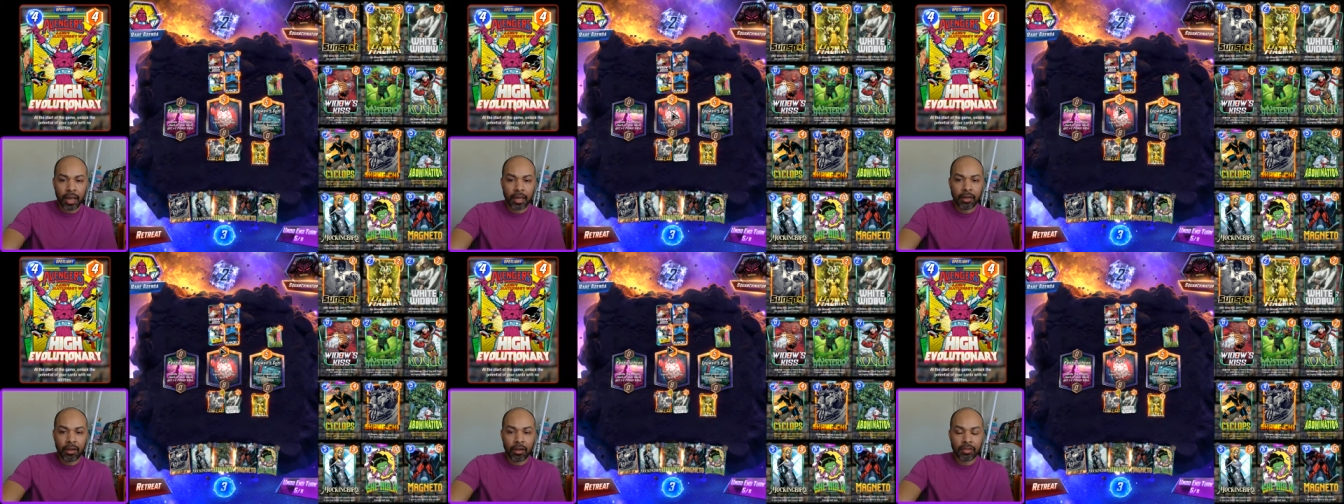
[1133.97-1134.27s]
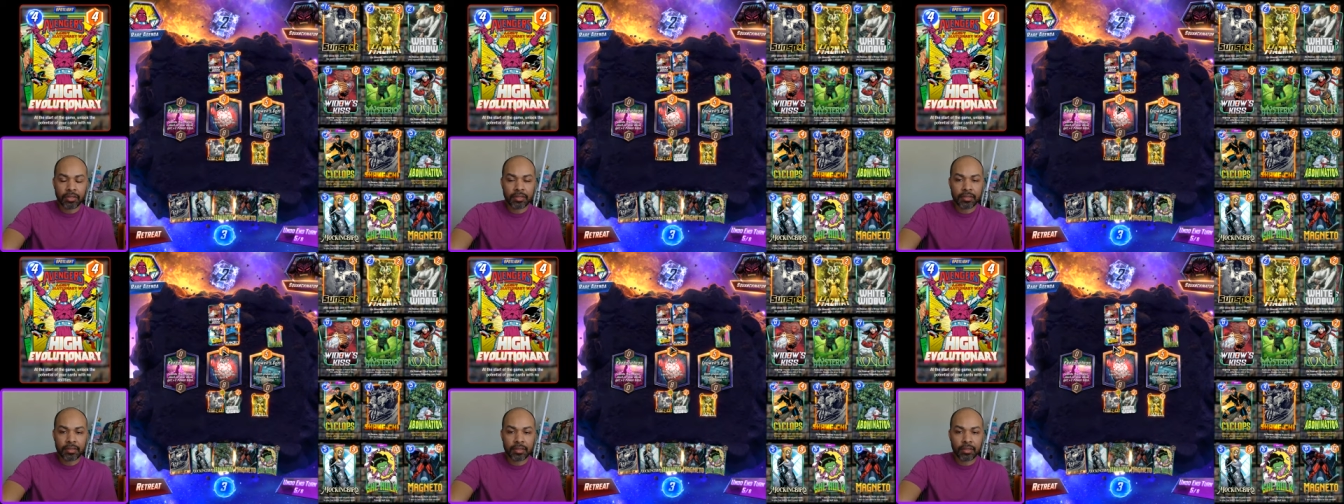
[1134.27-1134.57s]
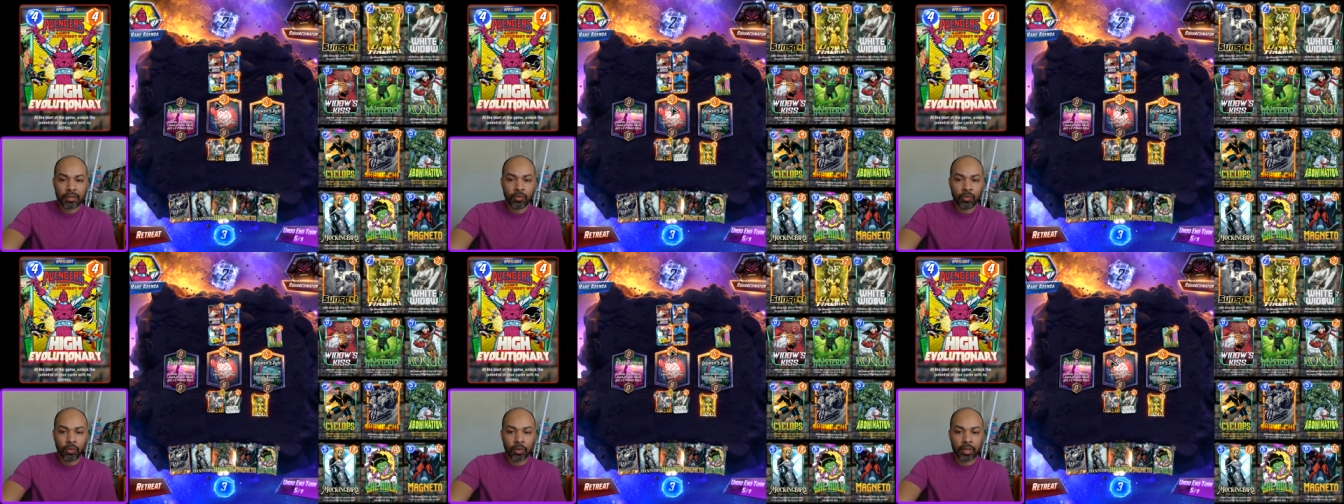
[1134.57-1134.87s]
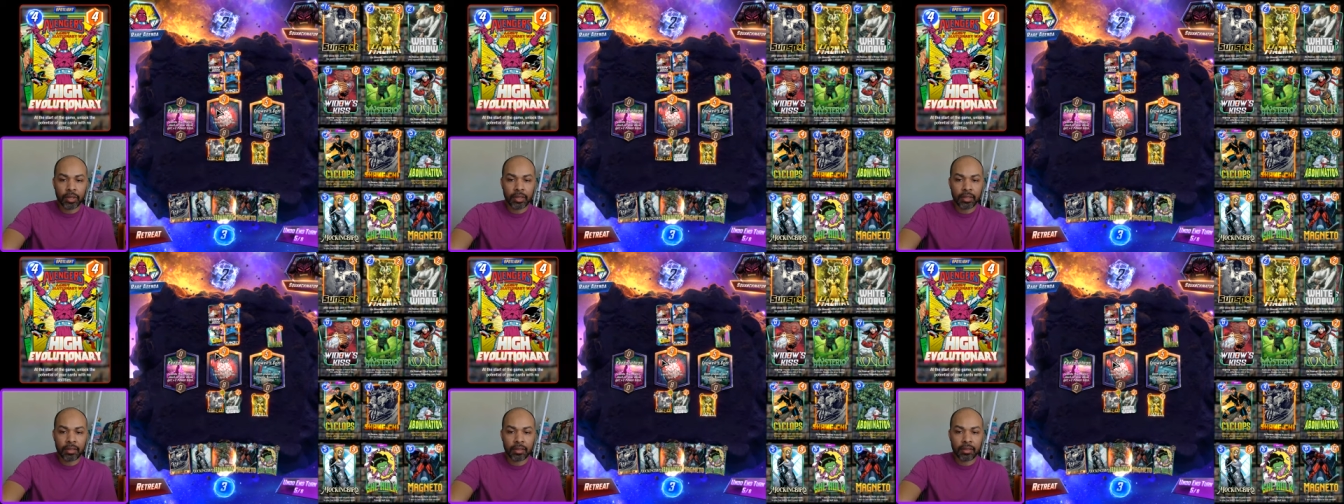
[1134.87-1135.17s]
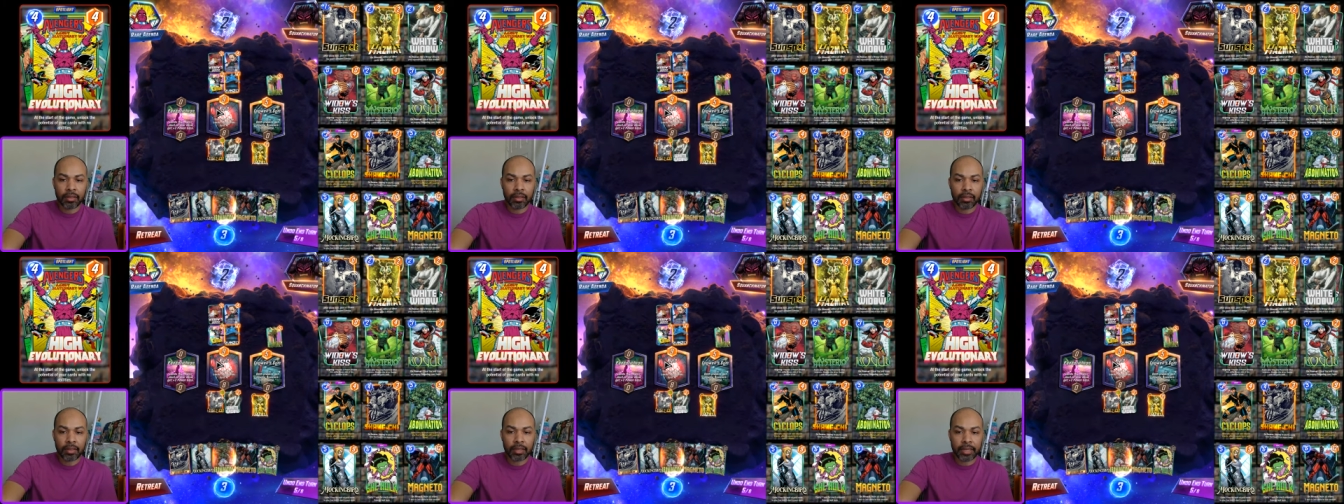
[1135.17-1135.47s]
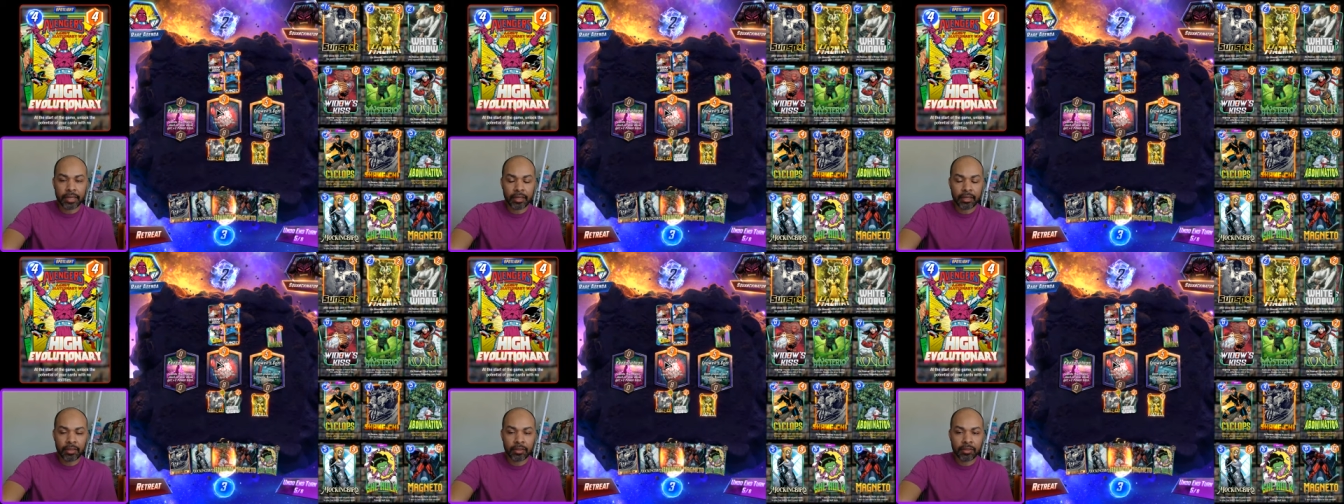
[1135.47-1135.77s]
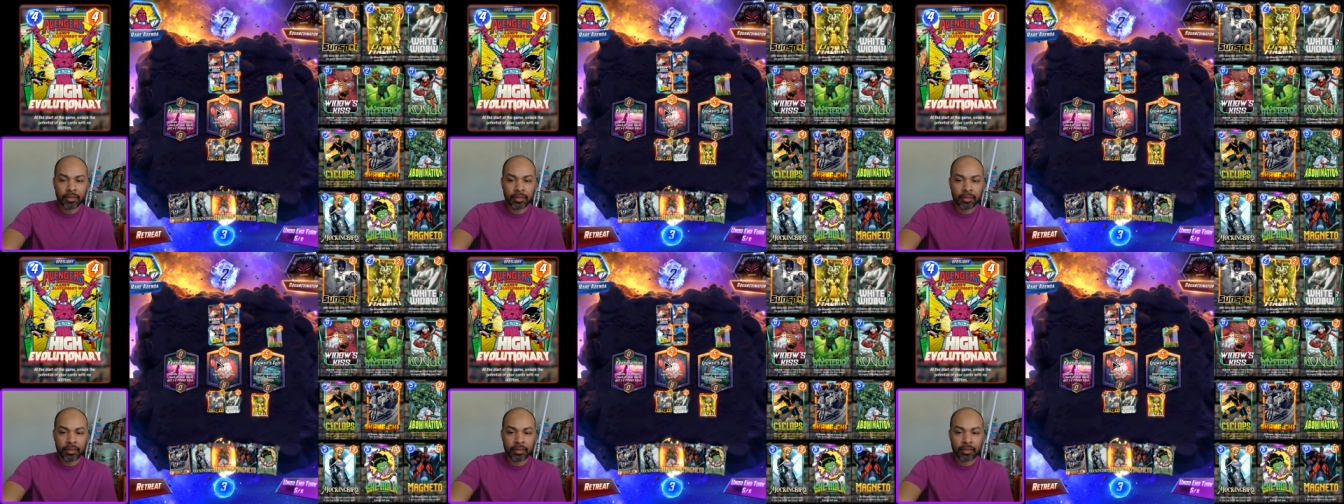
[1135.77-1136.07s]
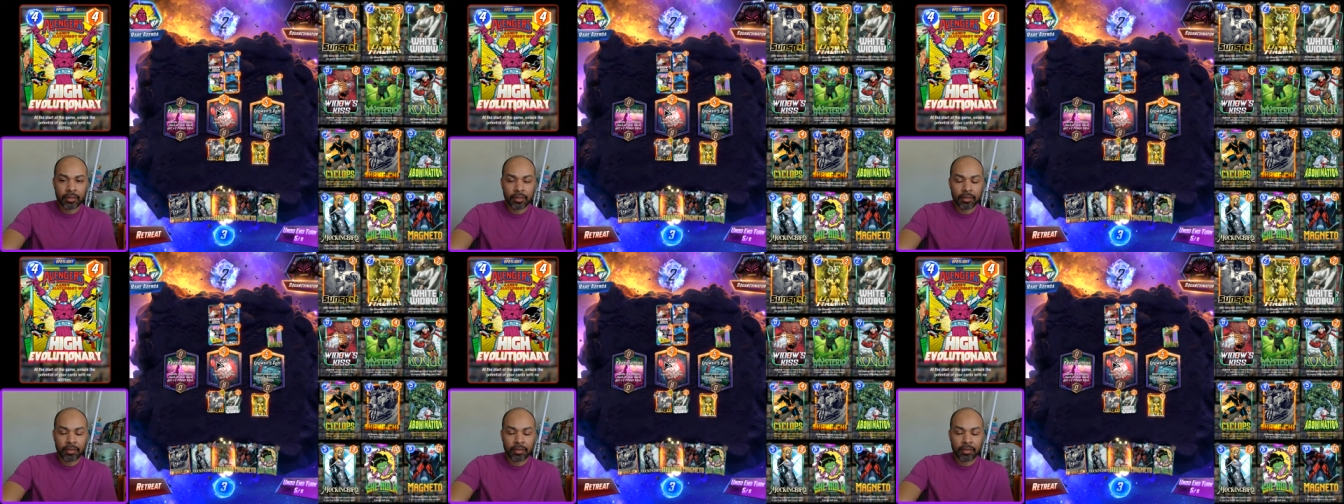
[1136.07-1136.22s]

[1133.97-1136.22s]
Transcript: And I'll still win Kyln.